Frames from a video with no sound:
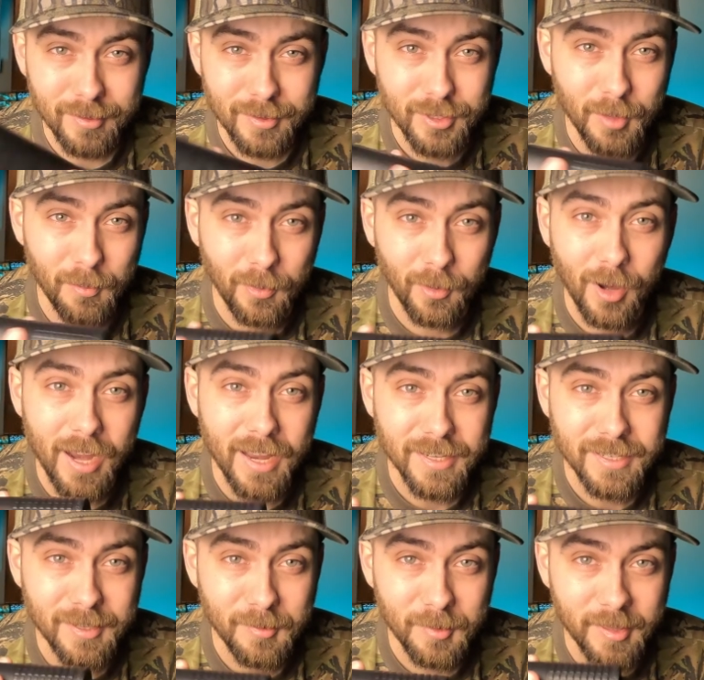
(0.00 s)

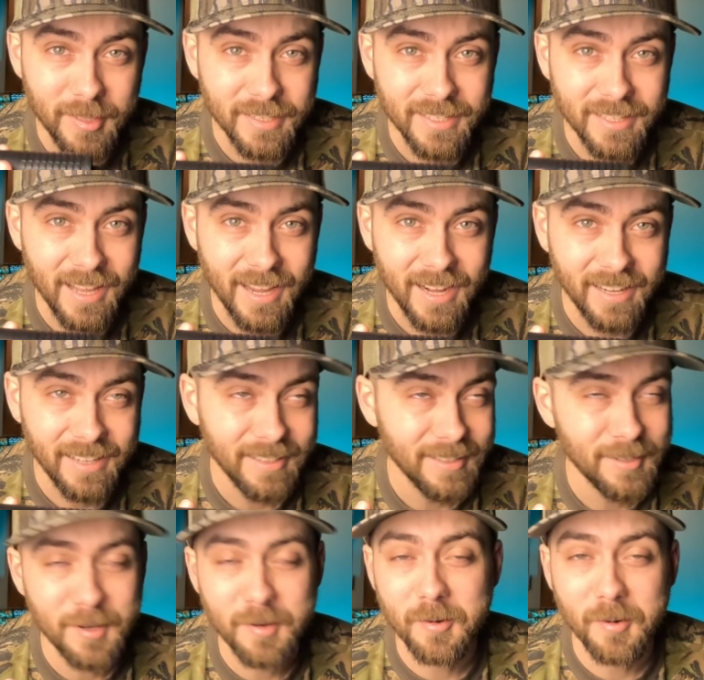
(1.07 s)
suppressed with this thing.
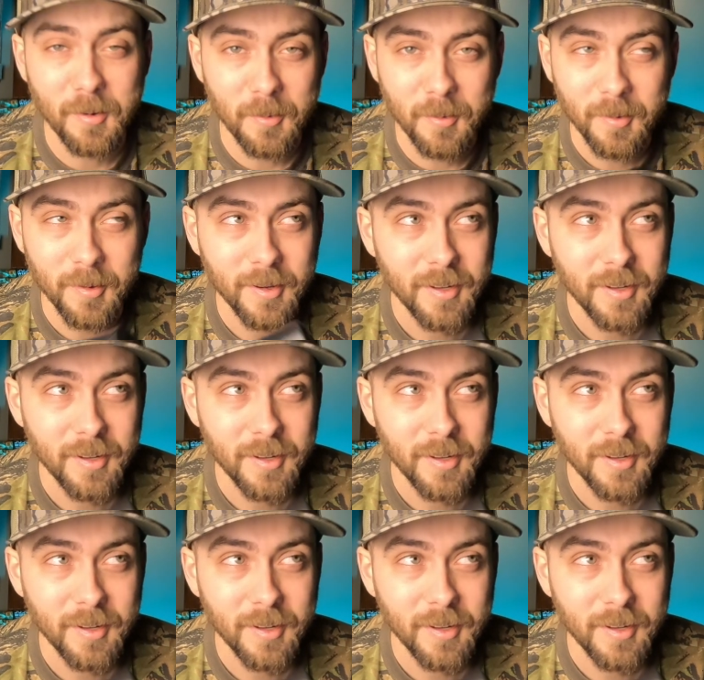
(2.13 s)
Too cool.